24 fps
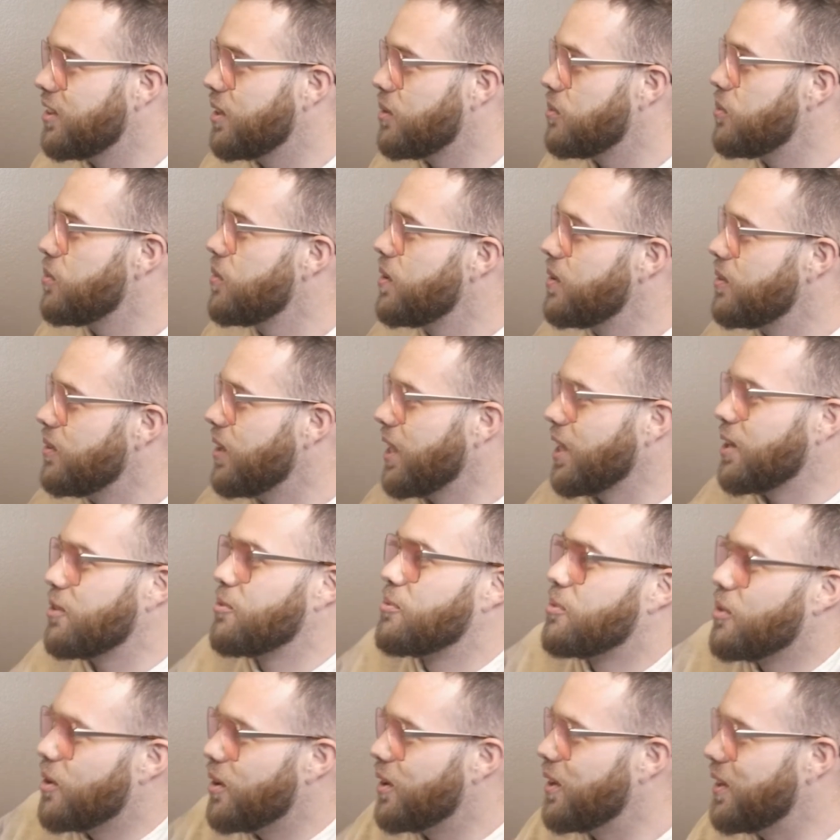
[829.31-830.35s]
Like, we'd like
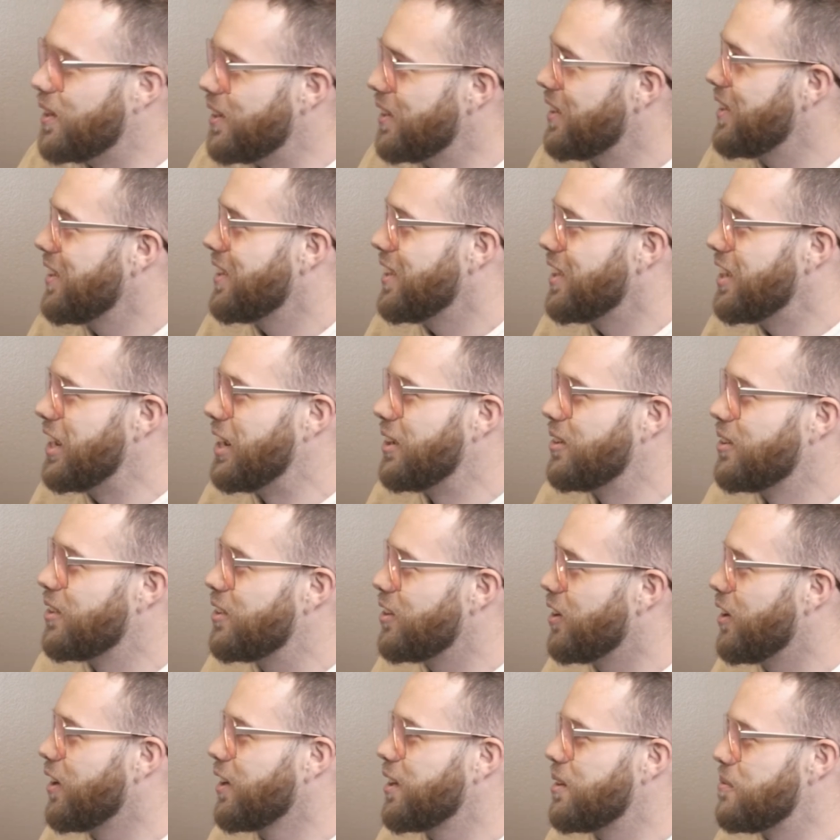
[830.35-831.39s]
grunt, to
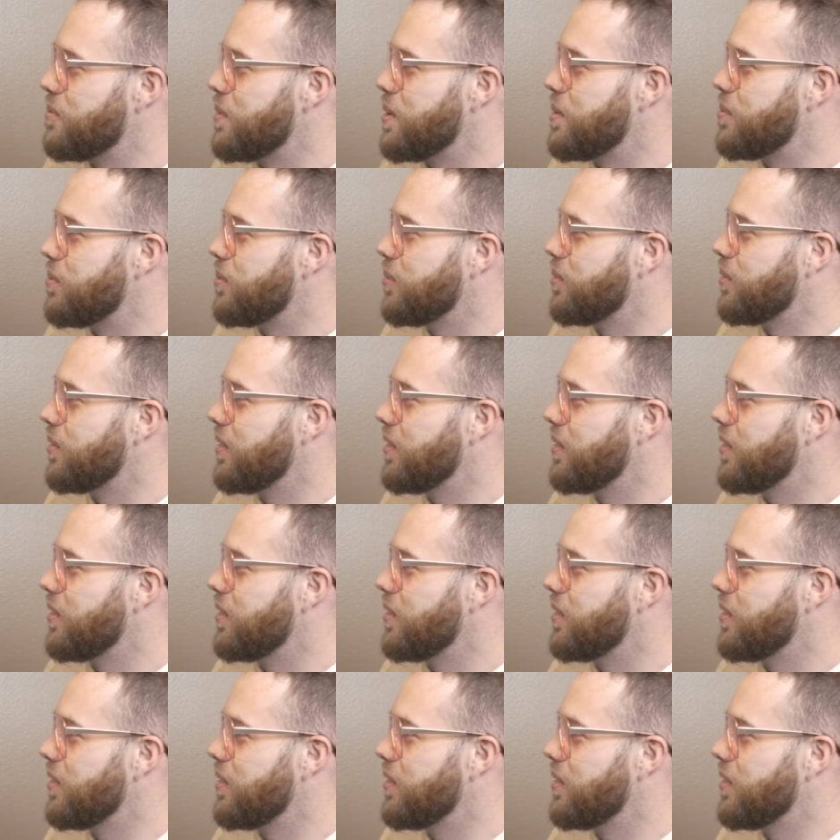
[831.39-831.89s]
talk to people.